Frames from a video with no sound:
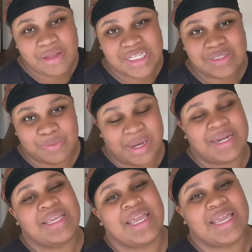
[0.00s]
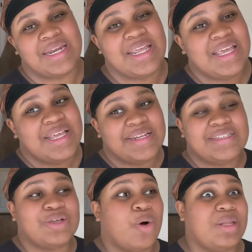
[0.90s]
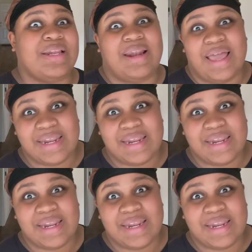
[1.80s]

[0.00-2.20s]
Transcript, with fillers: It's raining and that's the only lighting